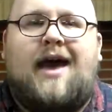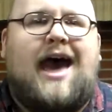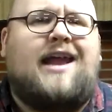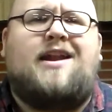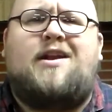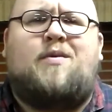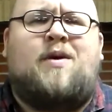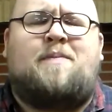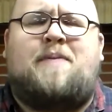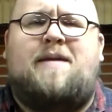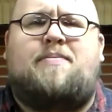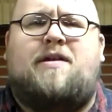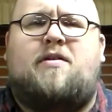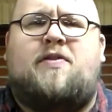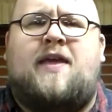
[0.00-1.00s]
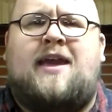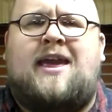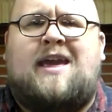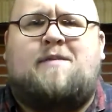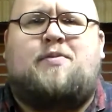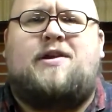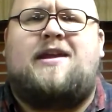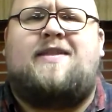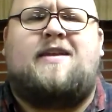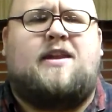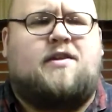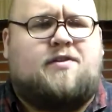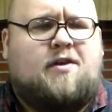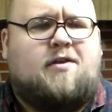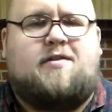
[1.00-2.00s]
I don't know what people are thinking putting the
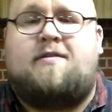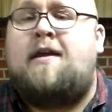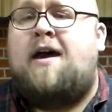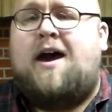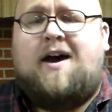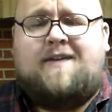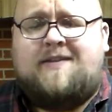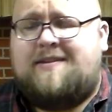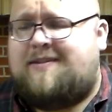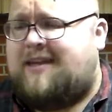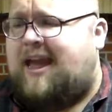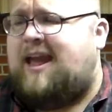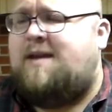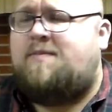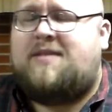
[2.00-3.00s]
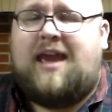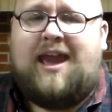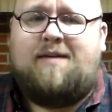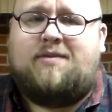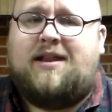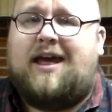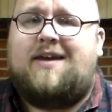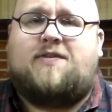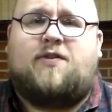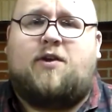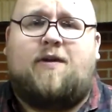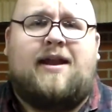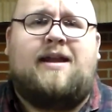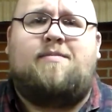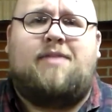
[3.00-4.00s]
desserts on the same table as the
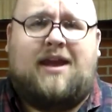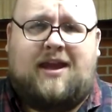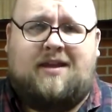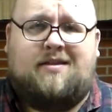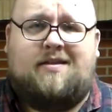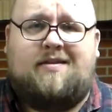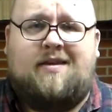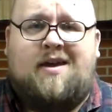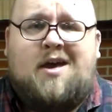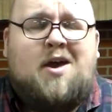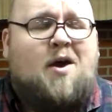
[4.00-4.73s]
green beans.